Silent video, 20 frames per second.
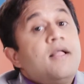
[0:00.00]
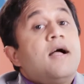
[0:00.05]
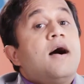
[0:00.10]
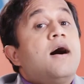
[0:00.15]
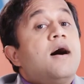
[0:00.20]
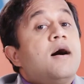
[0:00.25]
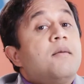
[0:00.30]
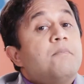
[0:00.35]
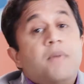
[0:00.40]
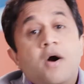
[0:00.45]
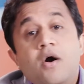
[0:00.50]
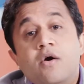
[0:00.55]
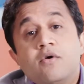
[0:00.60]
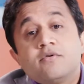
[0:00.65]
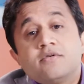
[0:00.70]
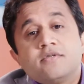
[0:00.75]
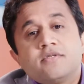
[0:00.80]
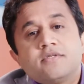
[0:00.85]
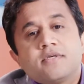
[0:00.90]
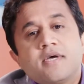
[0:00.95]

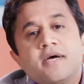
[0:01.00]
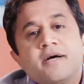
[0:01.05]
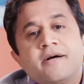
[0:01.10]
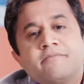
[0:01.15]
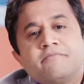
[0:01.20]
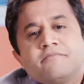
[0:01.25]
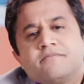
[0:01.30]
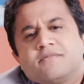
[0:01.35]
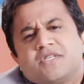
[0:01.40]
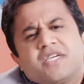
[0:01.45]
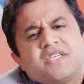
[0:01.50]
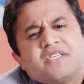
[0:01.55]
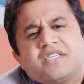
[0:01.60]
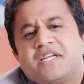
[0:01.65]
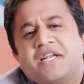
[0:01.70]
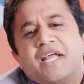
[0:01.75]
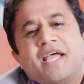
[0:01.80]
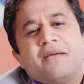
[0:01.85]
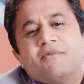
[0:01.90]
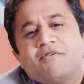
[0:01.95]
Bones, just to
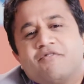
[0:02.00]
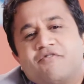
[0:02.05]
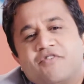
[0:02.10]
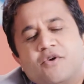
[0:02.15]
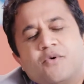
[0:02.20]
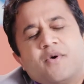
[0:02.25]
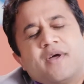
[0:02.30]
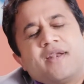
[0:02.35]
name a few.